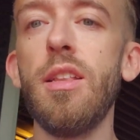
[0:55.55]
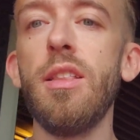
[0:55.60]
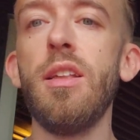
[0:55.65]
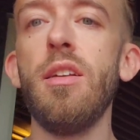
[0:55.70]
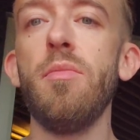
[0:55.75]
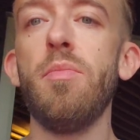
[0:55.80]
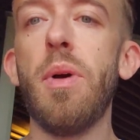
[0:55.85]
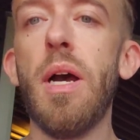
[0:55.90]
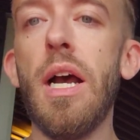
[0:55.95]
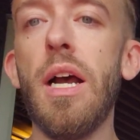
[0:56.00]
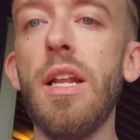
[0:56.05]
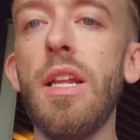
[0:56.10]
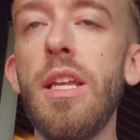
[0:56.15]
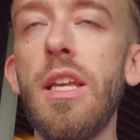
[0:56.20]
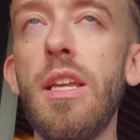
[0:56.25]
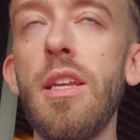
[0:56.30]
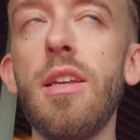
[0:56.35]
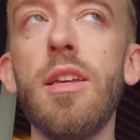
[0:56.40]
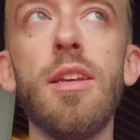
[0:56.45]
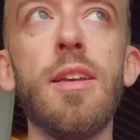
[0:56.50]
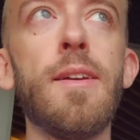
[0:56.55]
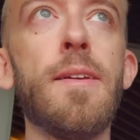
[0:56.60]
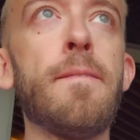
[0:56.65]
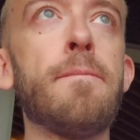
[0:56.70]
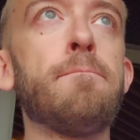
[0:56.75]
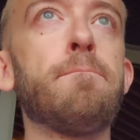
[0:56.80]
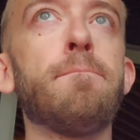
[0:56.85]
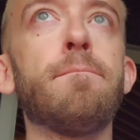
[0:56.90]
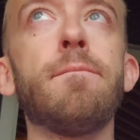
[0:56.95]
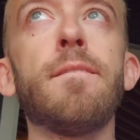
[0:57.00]
Their body,
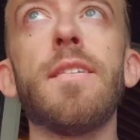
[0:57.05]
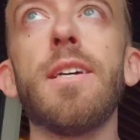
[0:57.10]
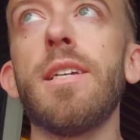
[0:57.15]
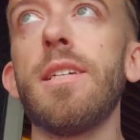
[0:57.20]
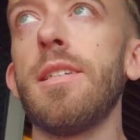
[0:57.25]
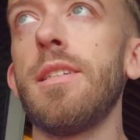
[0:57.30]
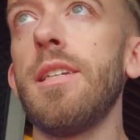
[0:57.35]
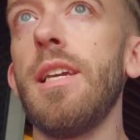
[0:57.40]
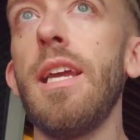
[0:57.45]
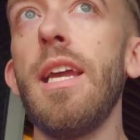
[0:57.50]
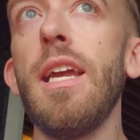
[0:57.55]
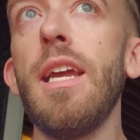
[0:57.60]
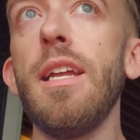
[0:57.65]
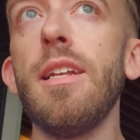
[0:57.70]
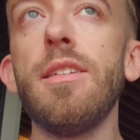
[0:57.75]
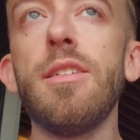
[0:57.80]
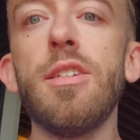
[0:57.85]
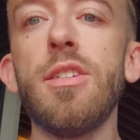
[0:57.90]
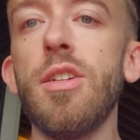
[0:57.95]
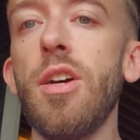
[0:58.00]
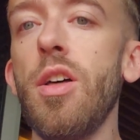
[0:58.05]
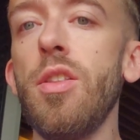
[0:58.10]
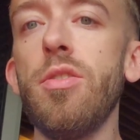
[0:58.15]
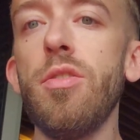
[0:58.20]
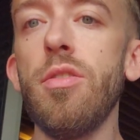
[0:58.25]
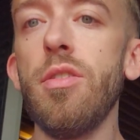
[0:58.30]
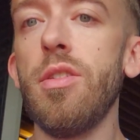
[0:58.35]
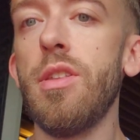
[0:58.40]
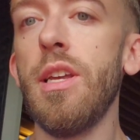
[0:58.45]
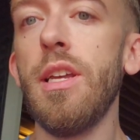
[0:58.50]
and just
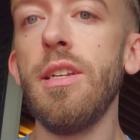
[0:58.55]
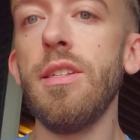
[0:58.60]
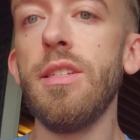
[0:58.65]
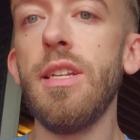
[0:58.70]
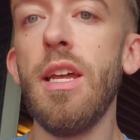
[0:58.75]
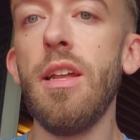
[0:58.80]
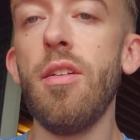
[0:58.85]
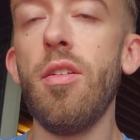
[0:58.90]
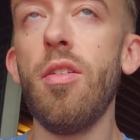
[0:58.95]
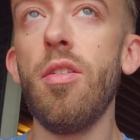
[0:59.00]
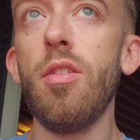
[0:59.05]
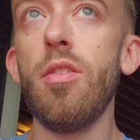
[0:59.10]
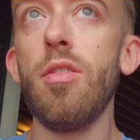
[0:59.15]
other things that